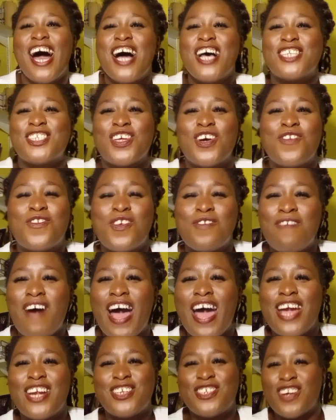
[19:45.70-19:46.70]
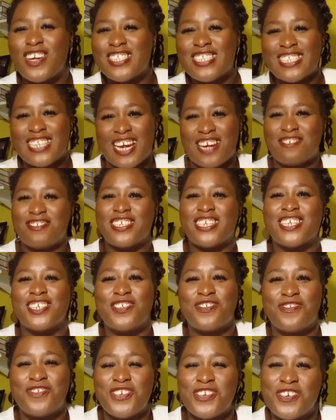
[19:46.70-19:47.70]
So for my non-South
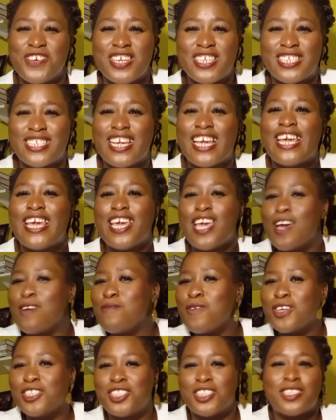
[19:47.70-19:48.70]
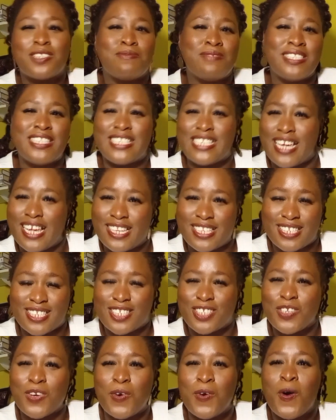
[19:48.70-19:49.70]
African viewers, yebo just means yes.
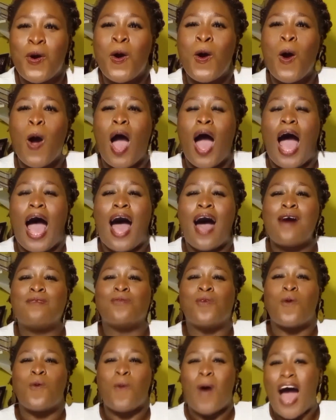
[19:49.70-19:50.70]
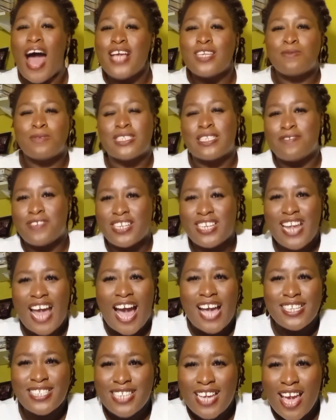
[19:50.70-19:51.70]
So why specifically
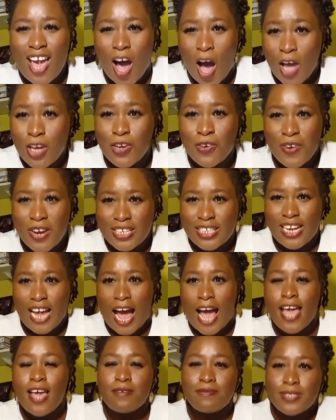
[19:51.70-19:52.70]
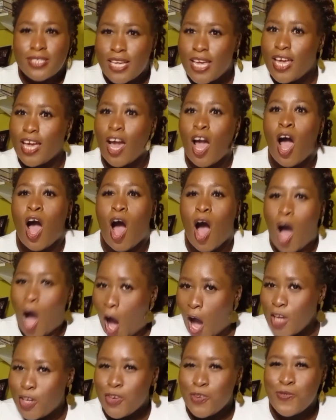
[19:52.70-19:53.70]
I say, are you ready? I am saying,
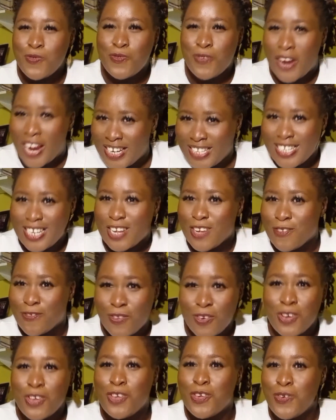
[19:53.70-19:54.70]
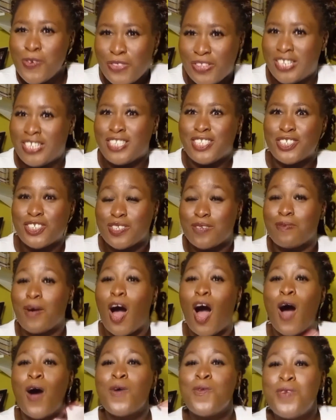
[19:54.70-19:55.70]
are you ready for youth leadership?
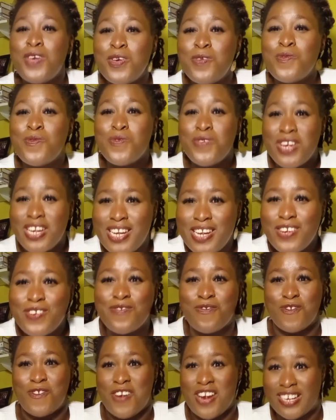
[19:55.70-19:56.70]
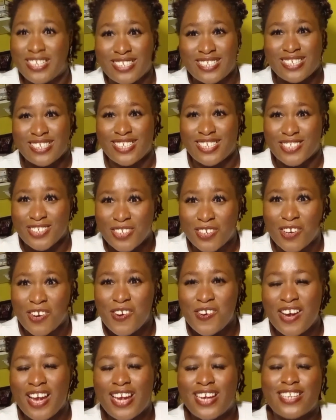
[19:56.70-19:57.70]
Are we really ready?
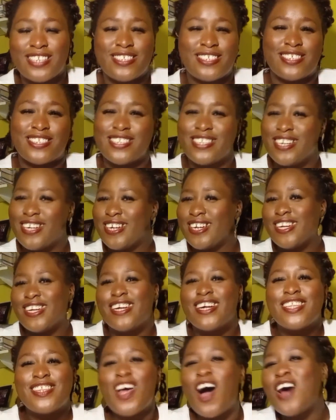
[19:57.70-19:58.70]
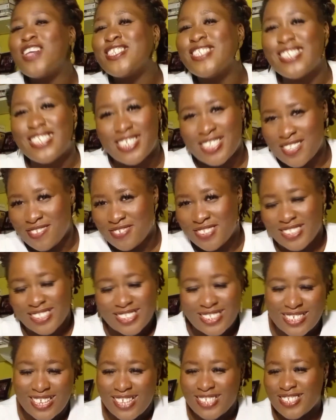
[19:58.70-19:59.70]
And the answer is a
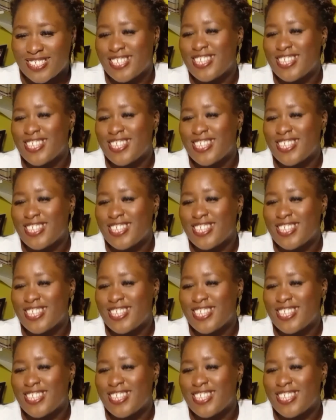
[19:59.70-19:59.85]
definite yes.